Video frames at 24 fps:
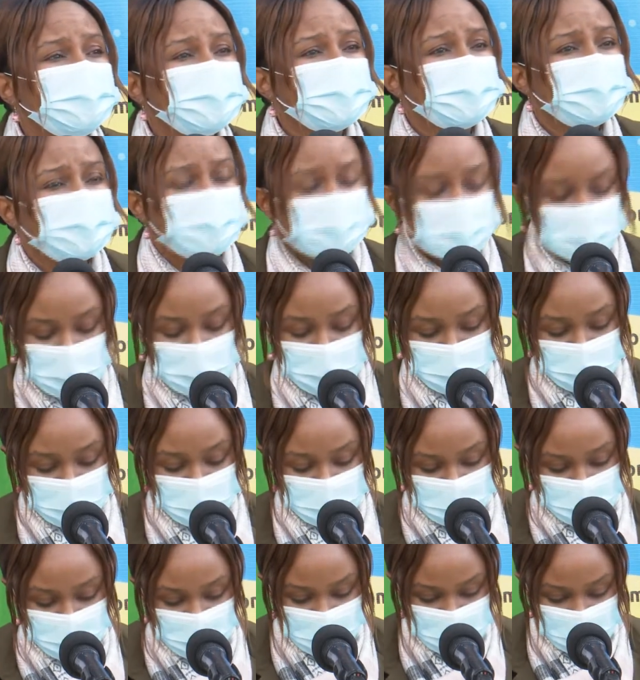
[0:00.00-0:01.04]
case out of
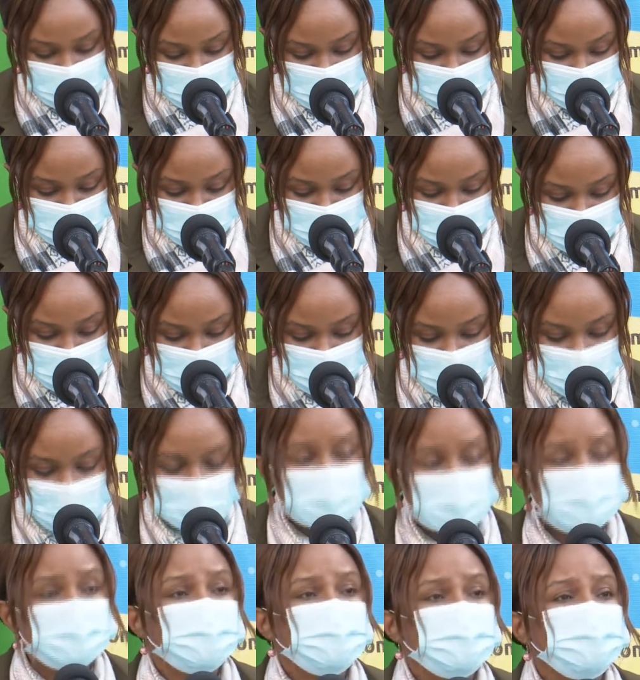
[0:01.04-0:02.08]
5 samples
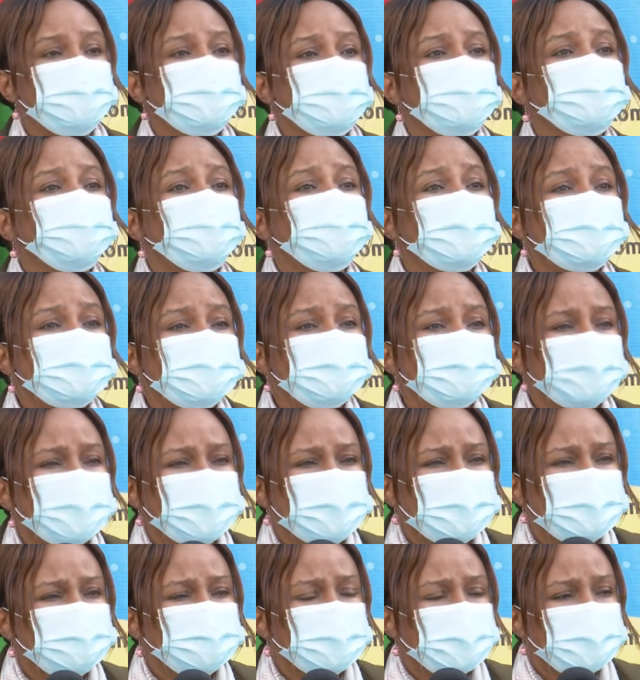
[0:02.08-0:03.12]
collected, so
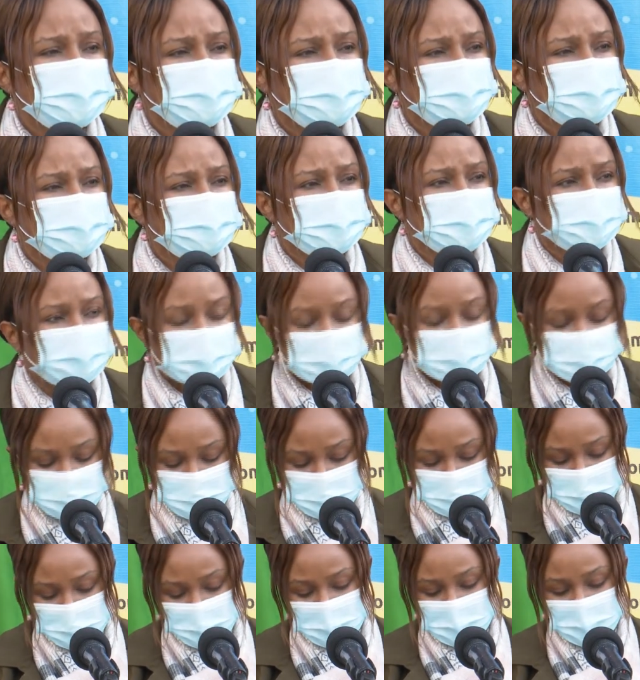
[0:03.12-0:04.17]
20% positivity.
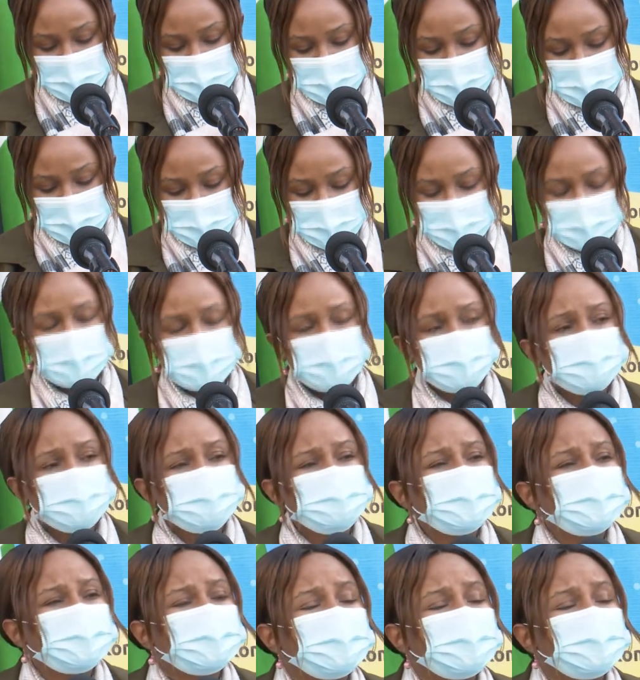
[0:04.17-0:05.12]
We shall